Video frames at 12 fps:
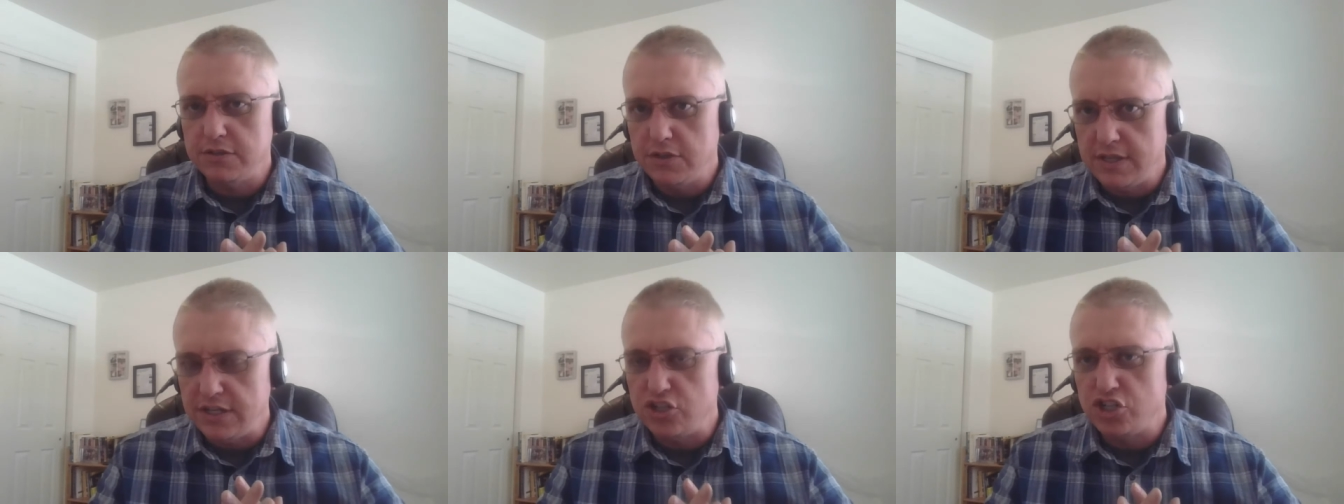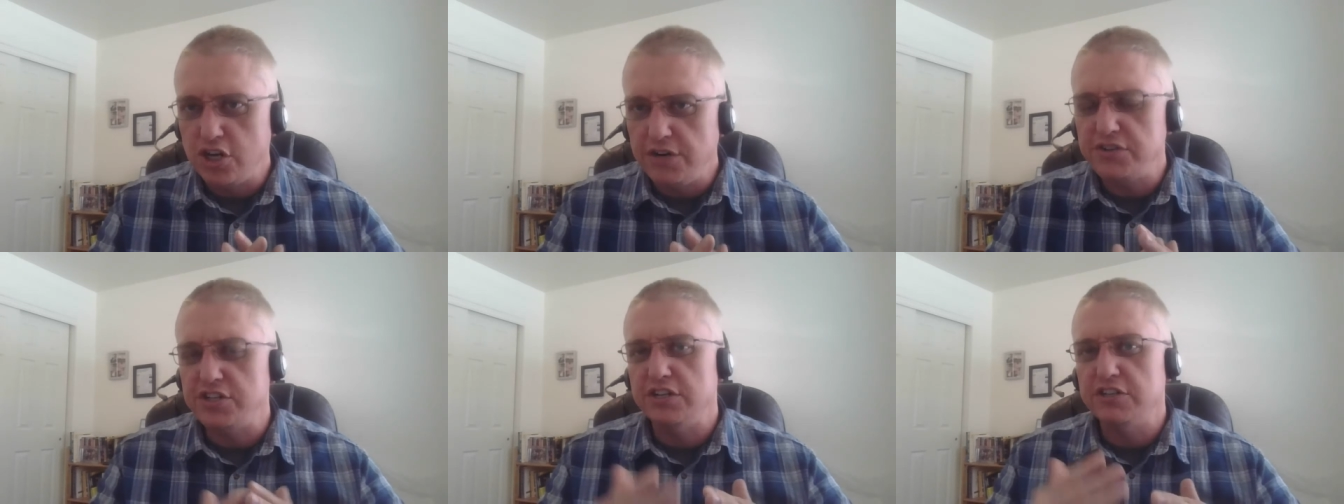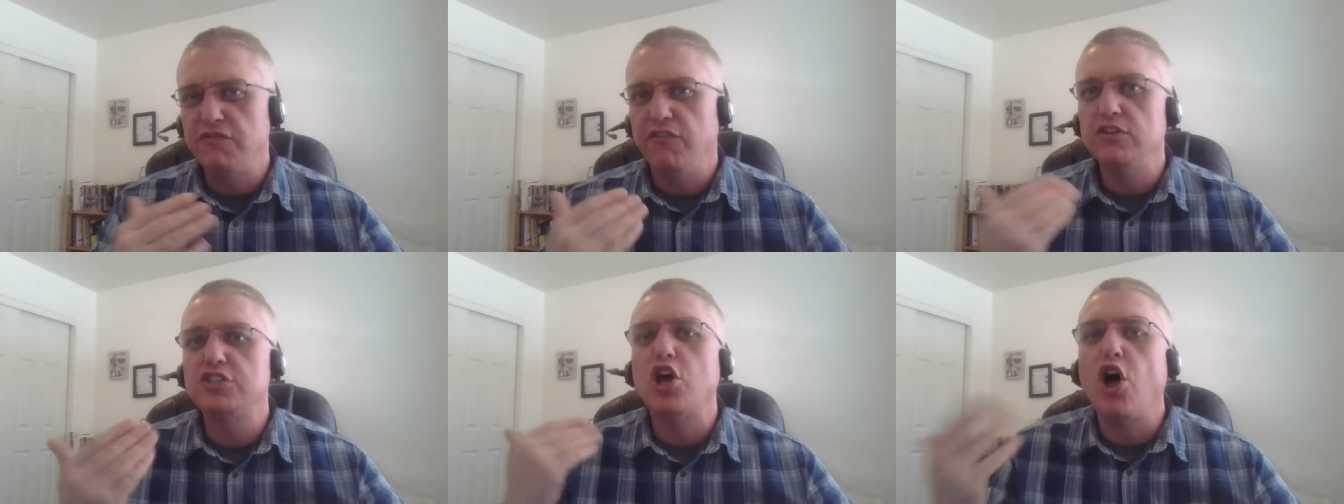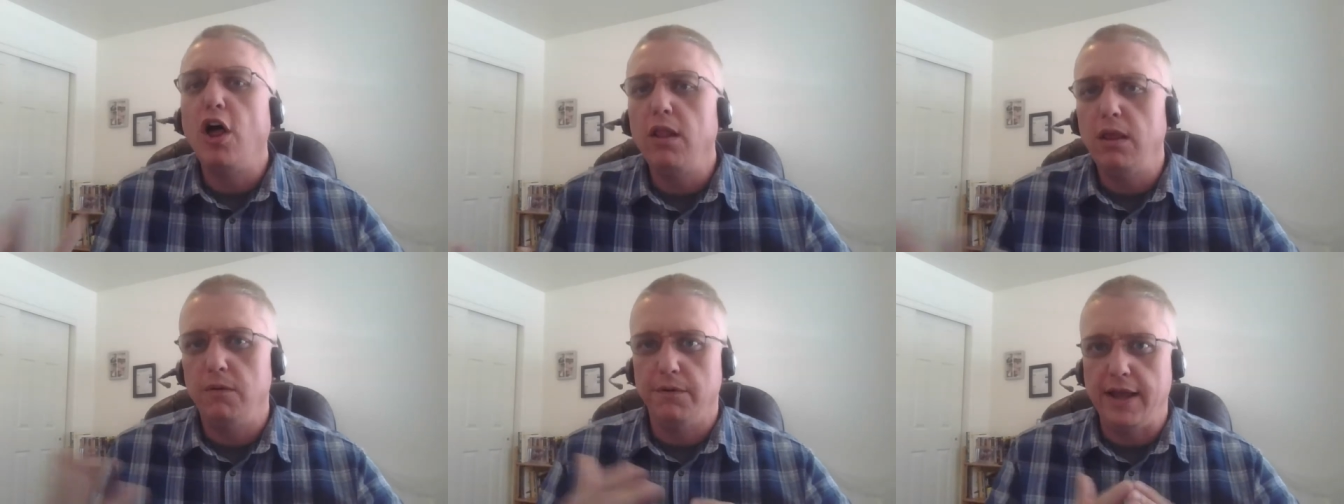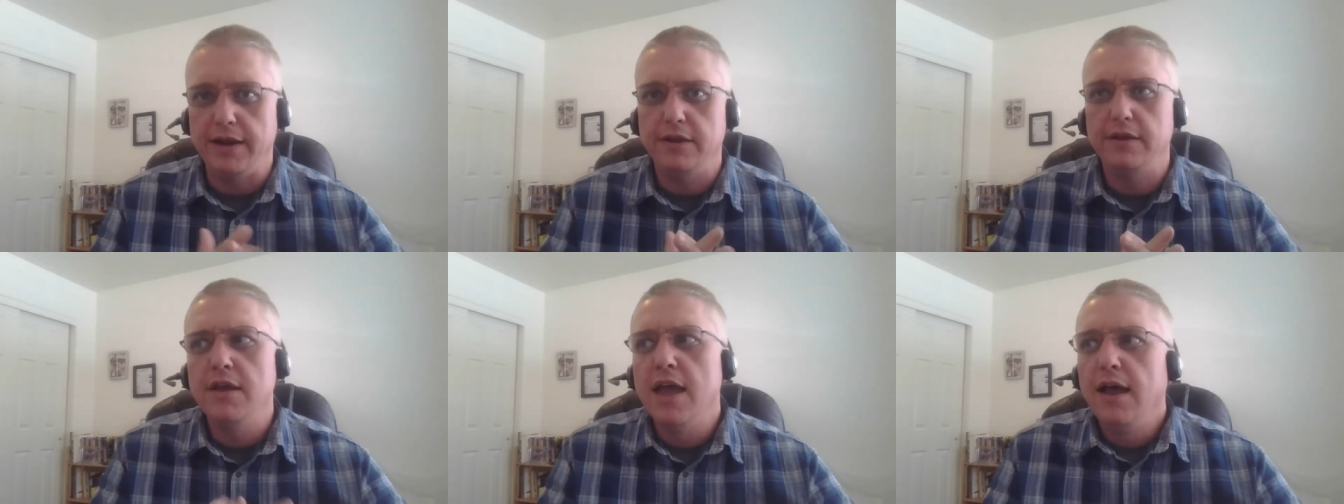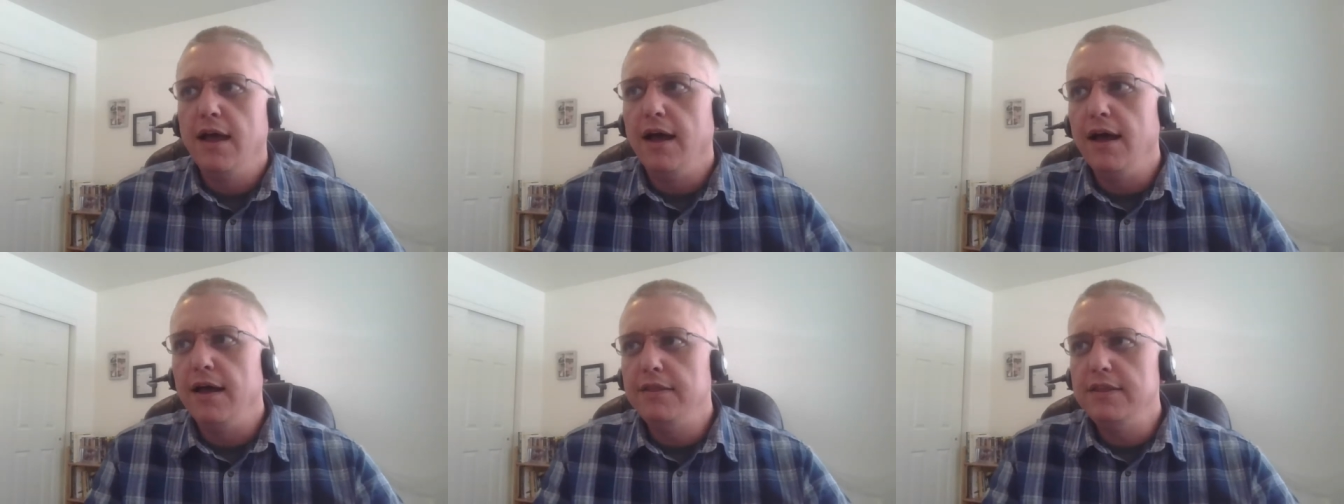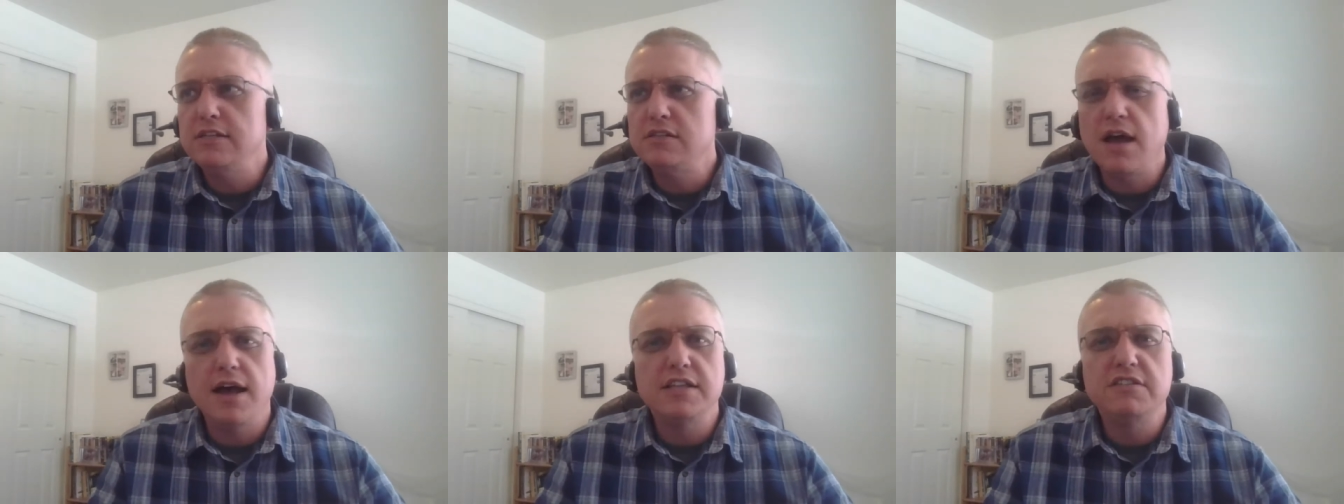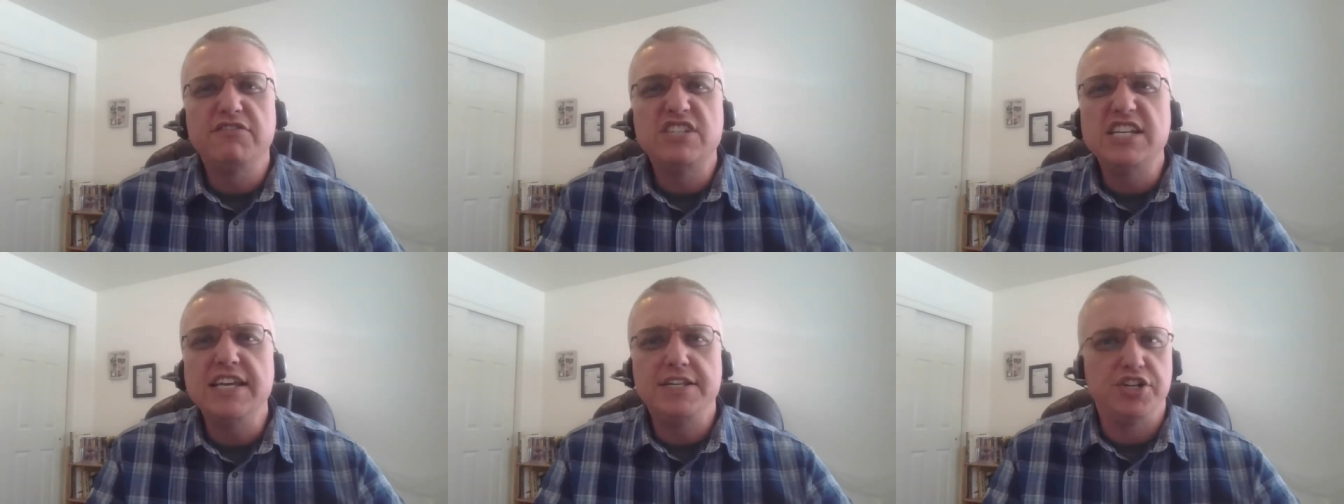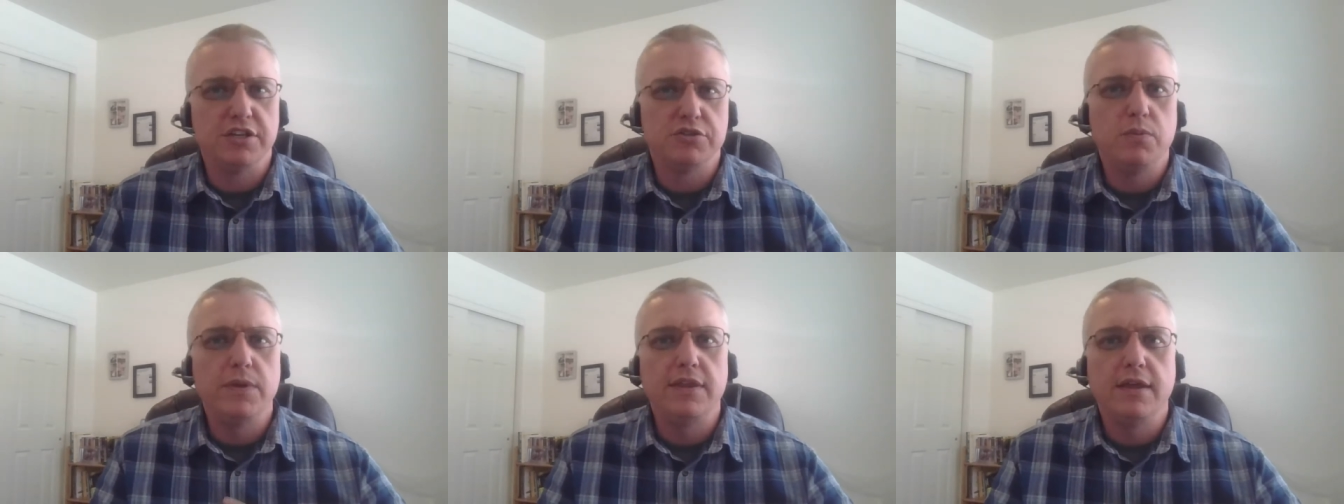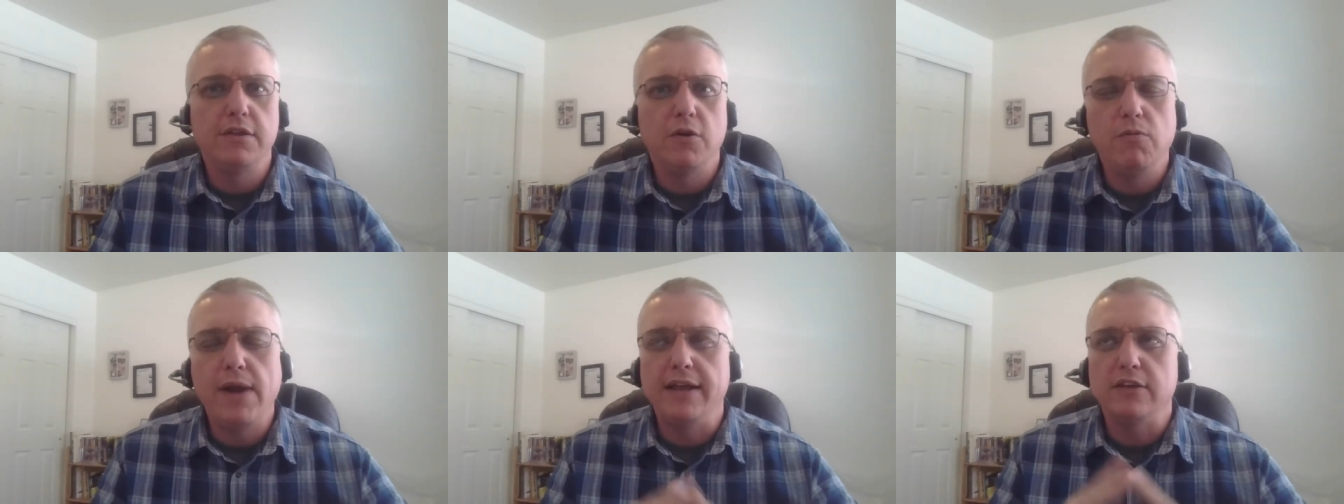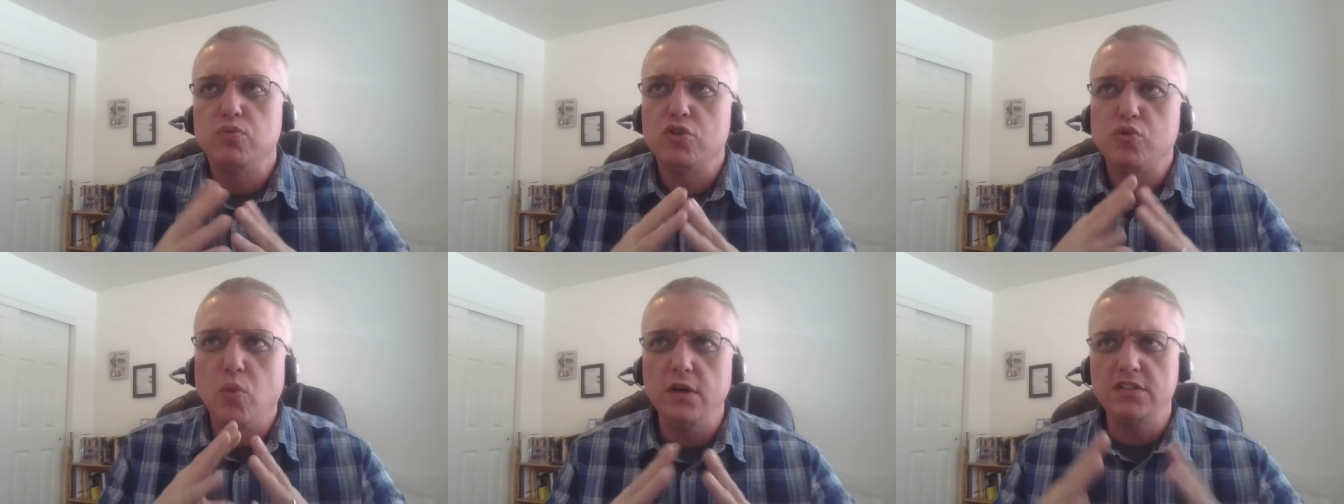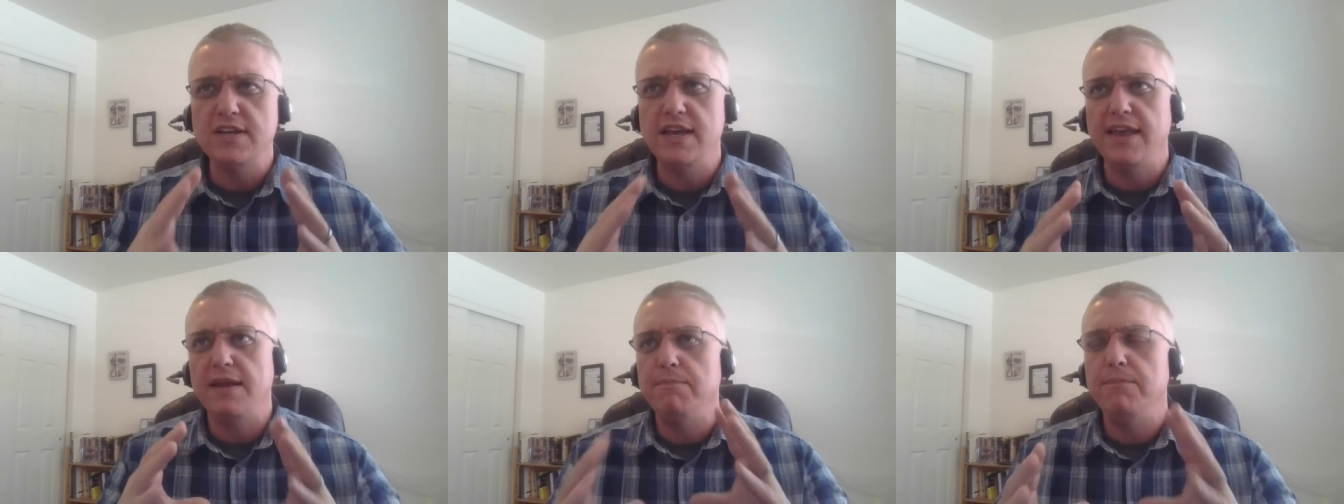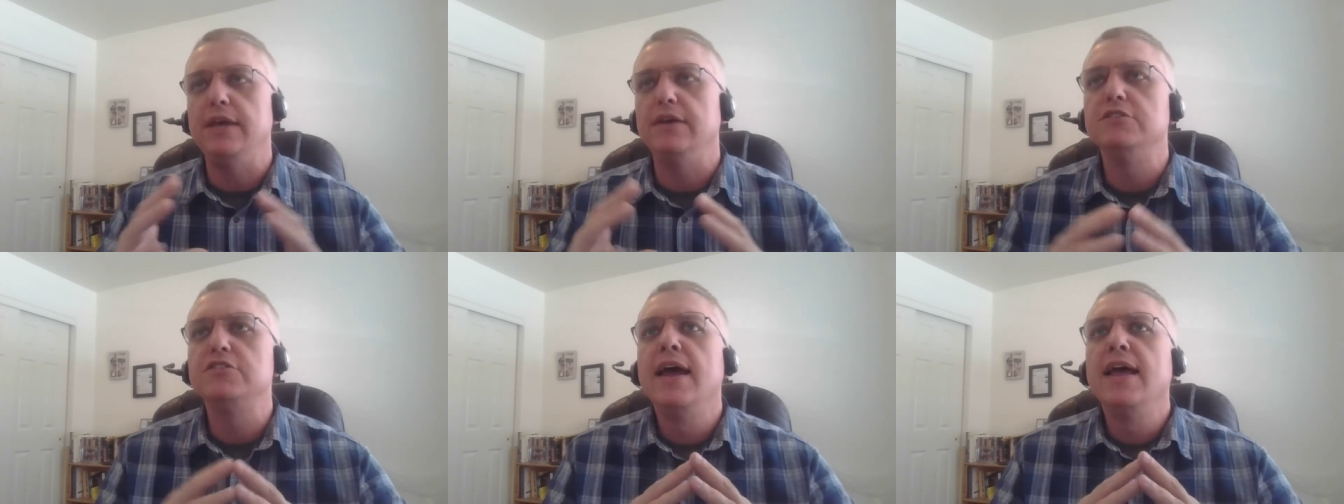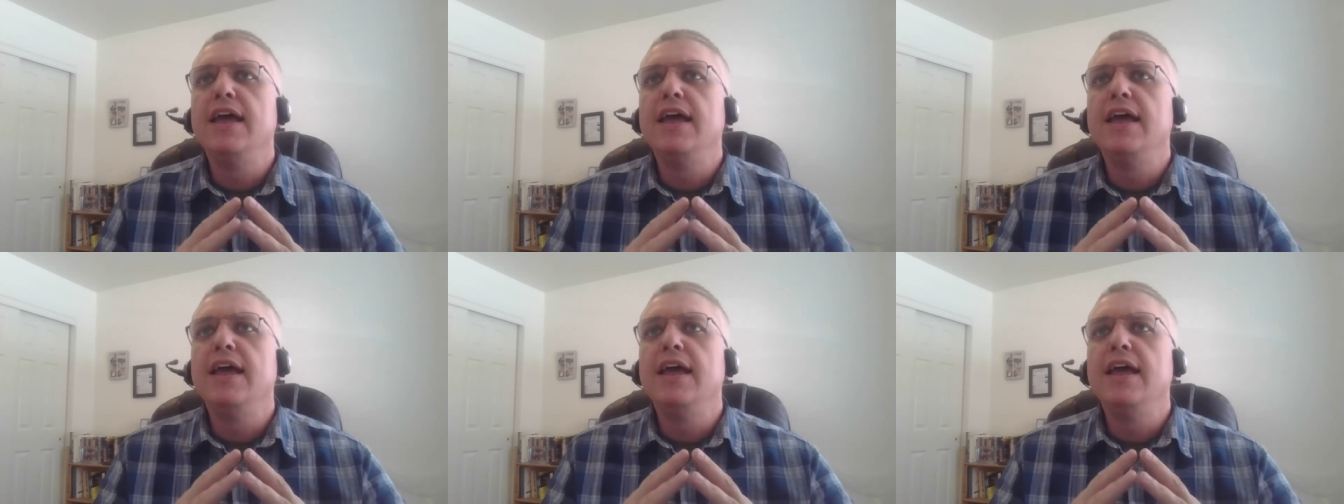these churches for tolerating uh, these kinds of teachings within their ranks, which once again means